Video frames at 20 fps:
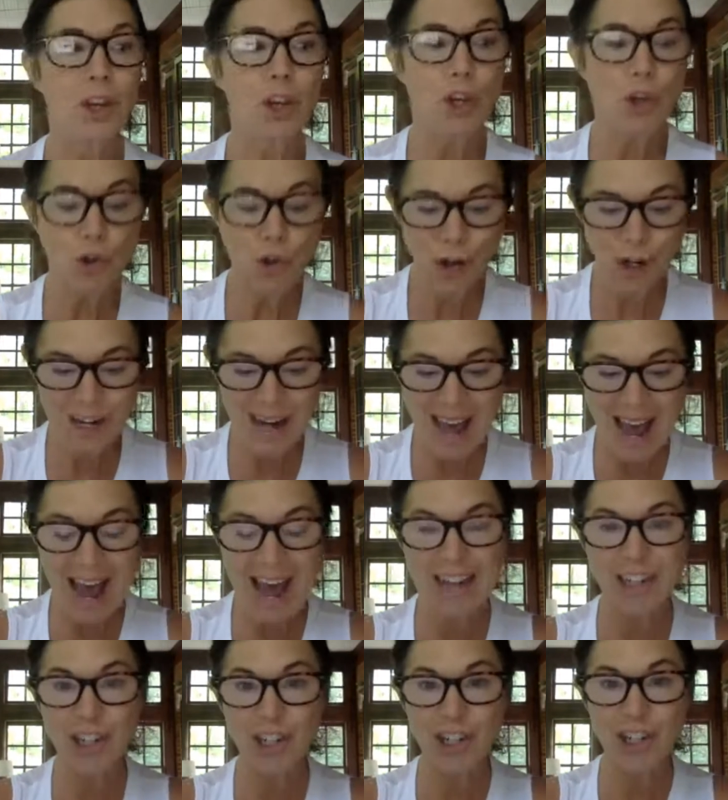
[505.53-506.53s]
you could
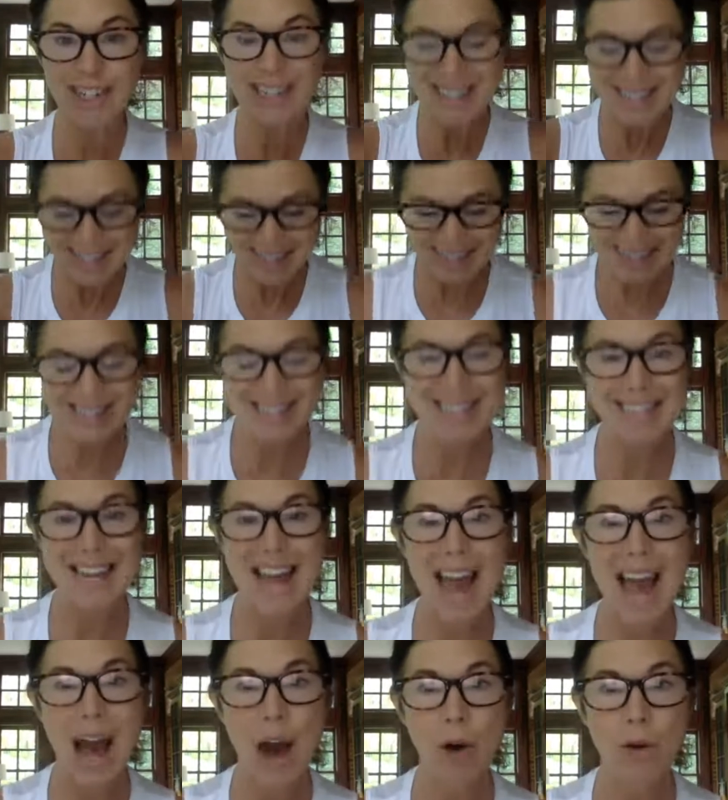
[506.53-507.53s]
actually sit
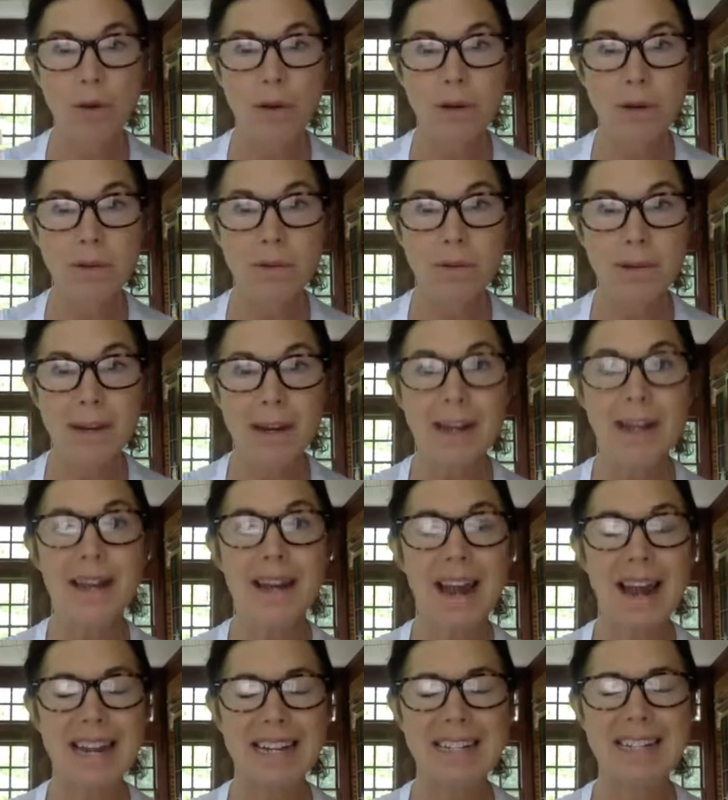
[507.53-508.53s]
down
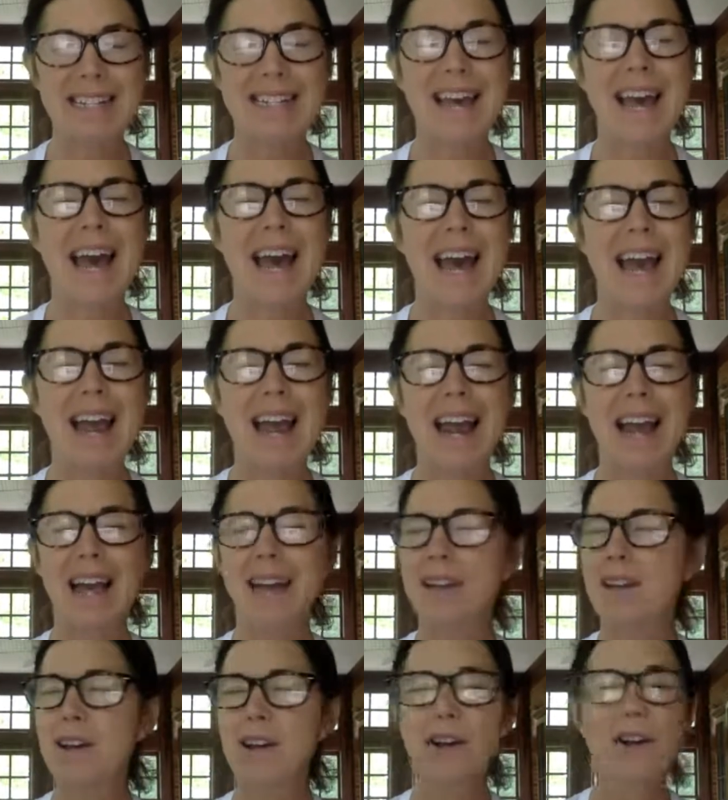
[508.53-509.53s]
and
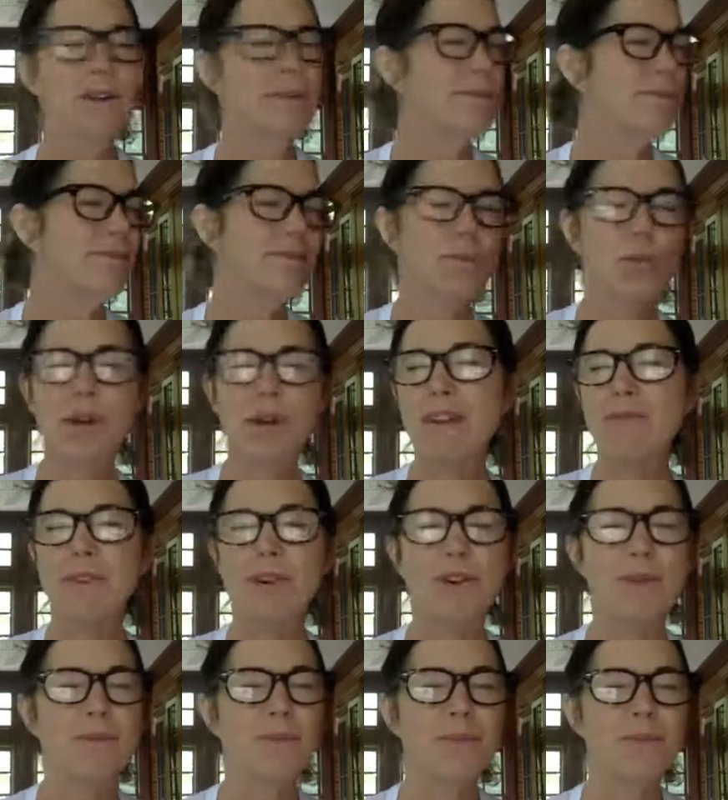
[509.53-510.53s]
say,
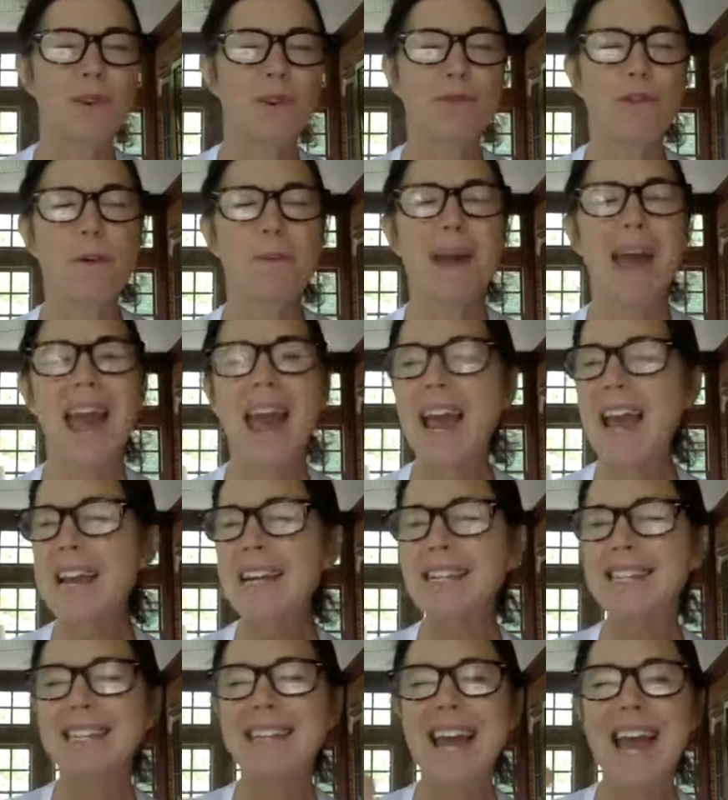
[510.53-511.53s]
whatever, from
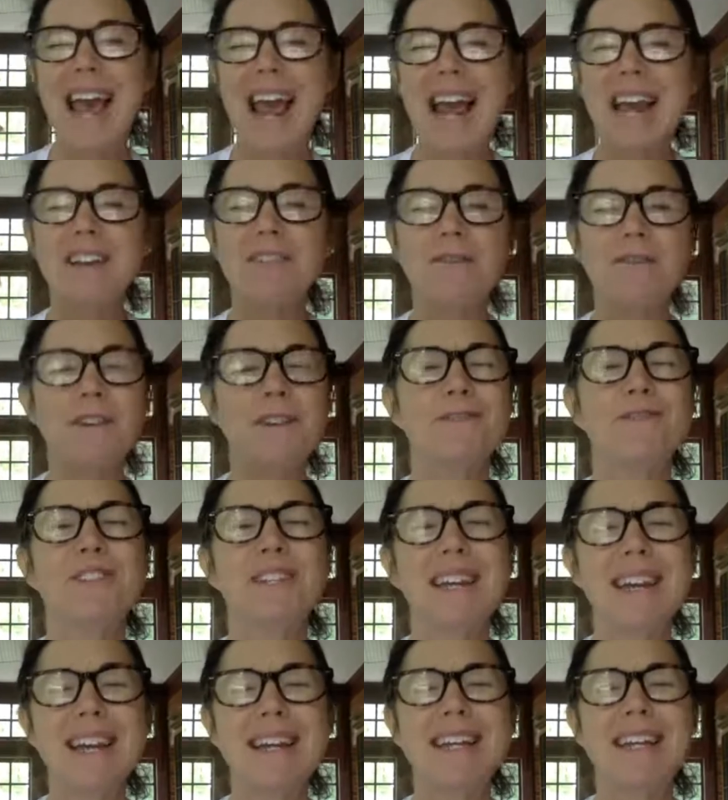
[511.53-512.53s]
8 to
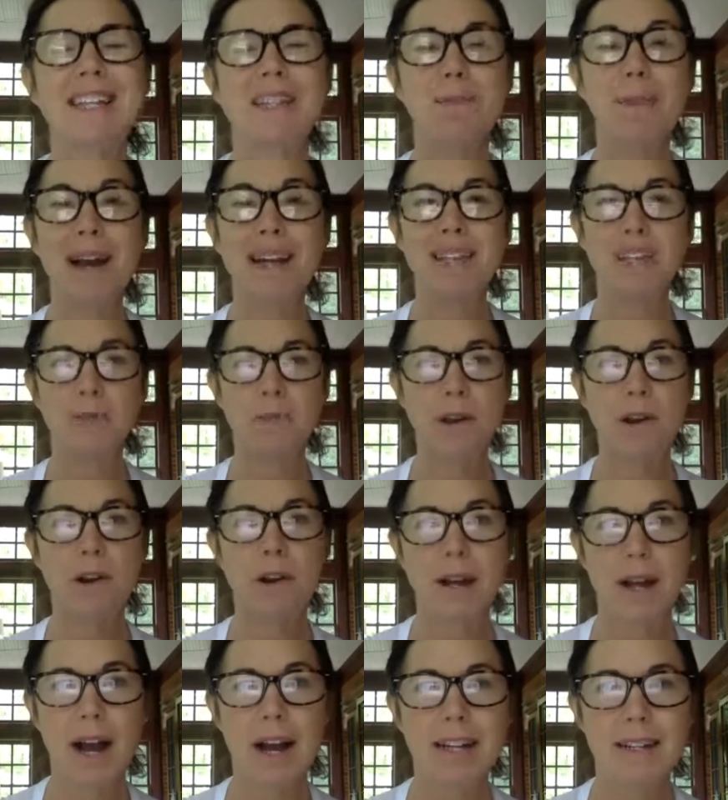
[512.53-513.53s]
8:15 is my
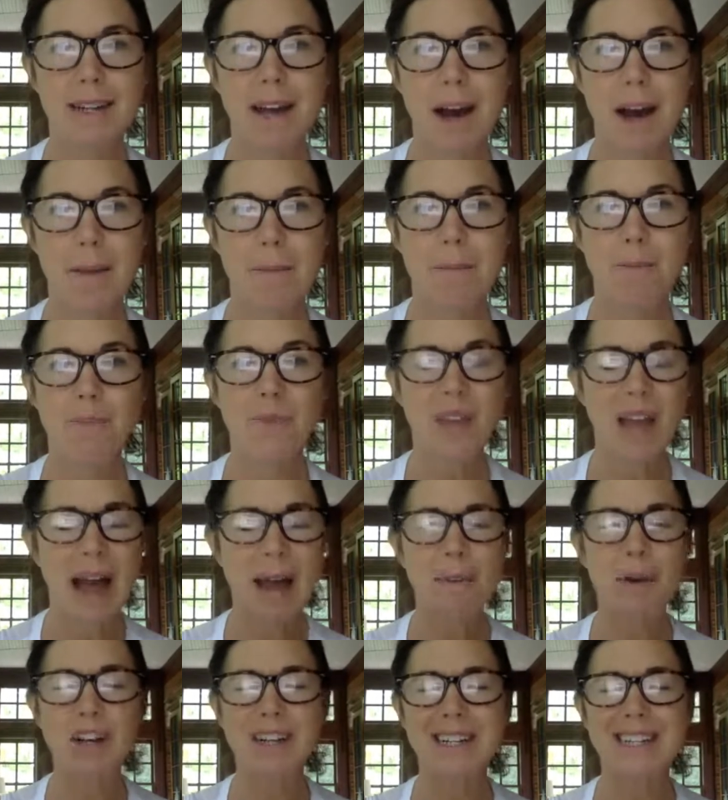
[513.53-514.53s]
spirit guide time.
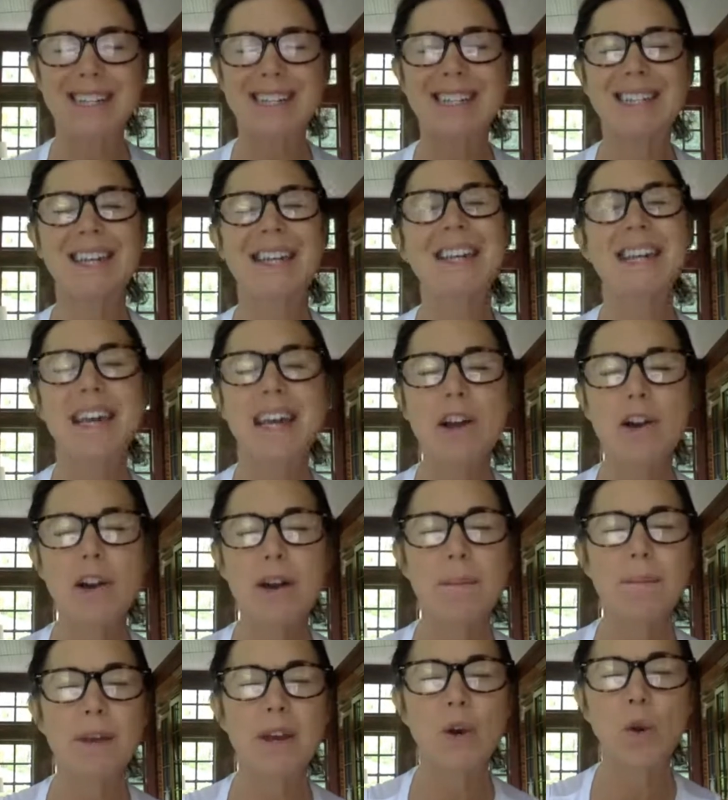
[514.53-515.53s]
I'm going to sit here
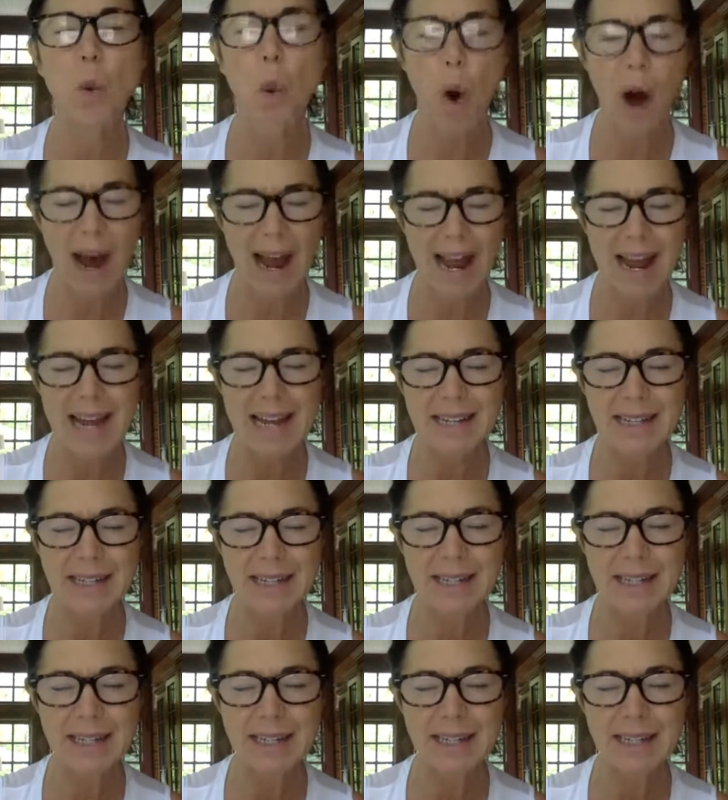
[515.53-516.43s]
and be quiet